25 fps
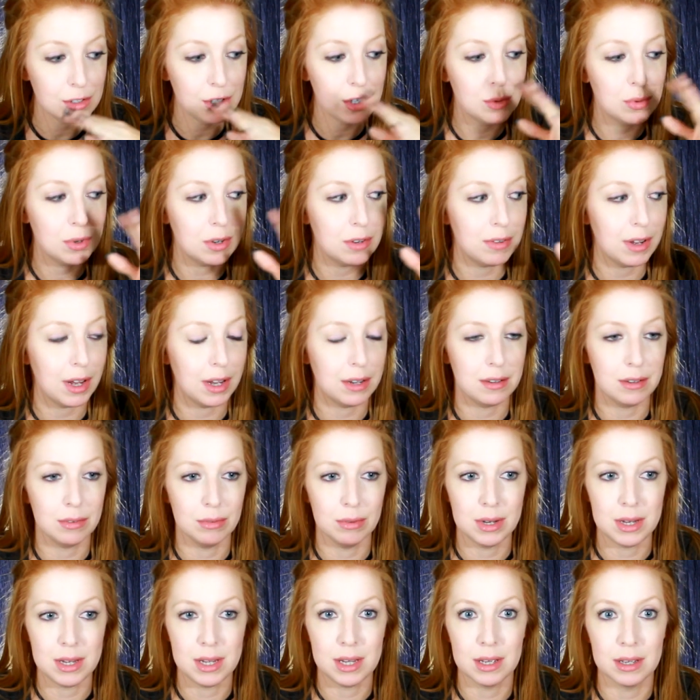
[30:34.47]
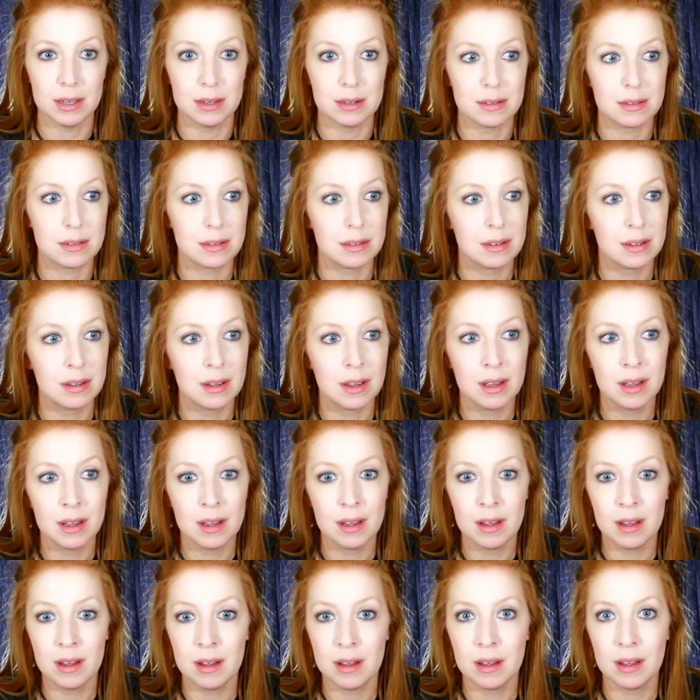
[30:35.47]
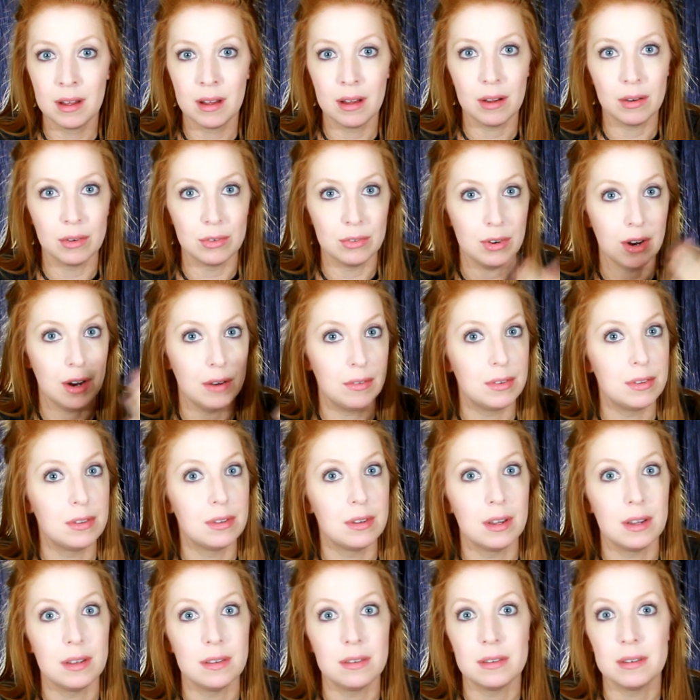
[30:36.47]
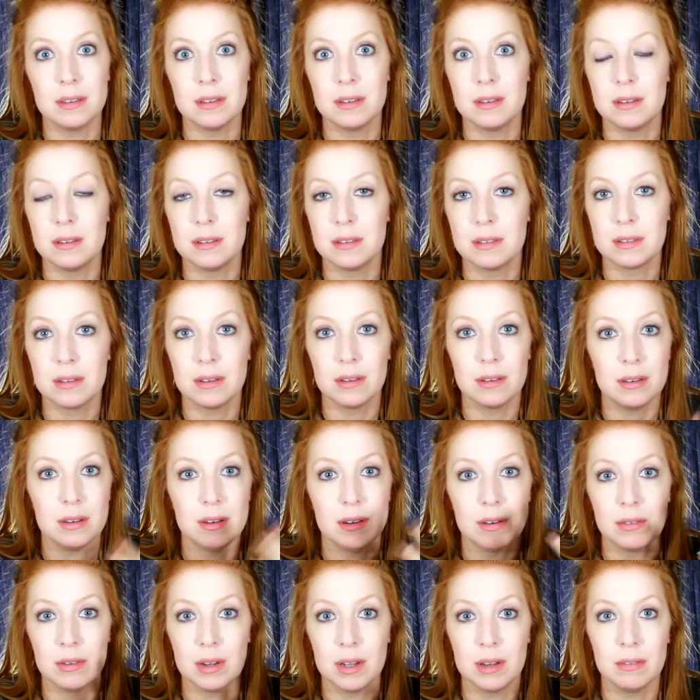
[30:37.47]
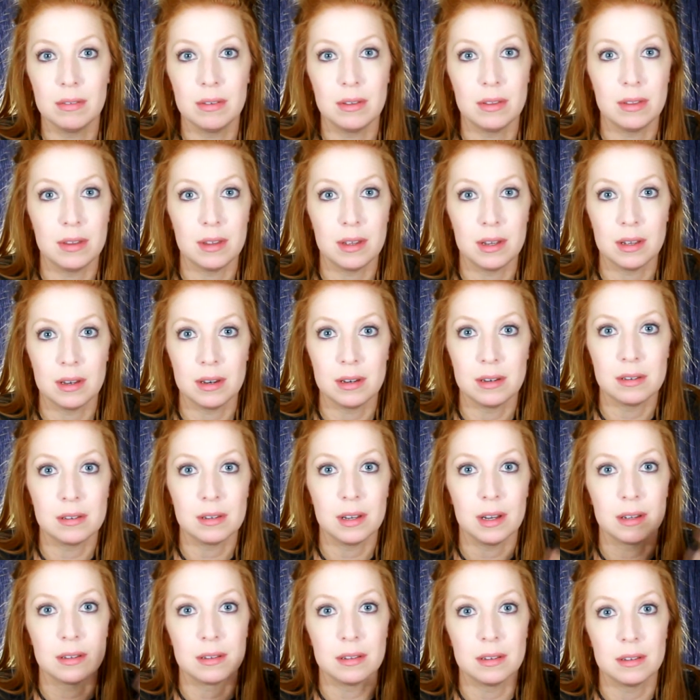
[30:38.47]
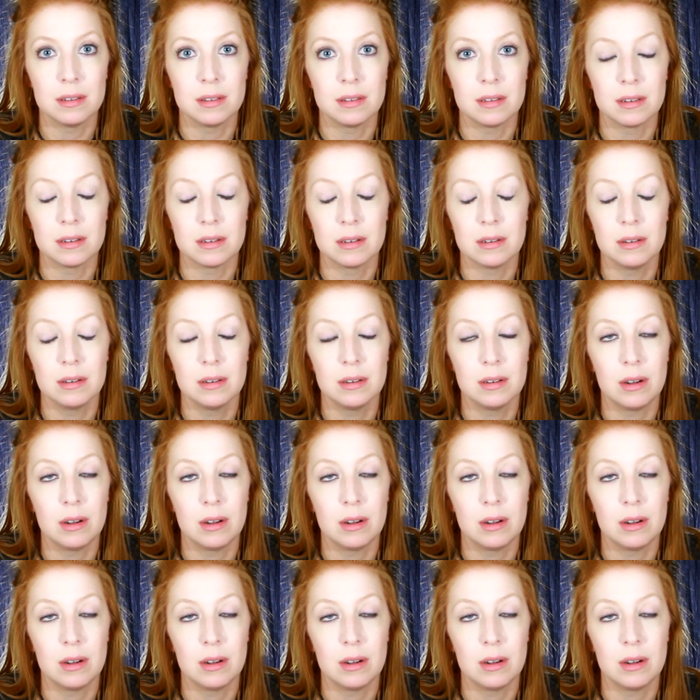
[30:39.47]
She would have had to re-get our driver's license, everything. And in Texas,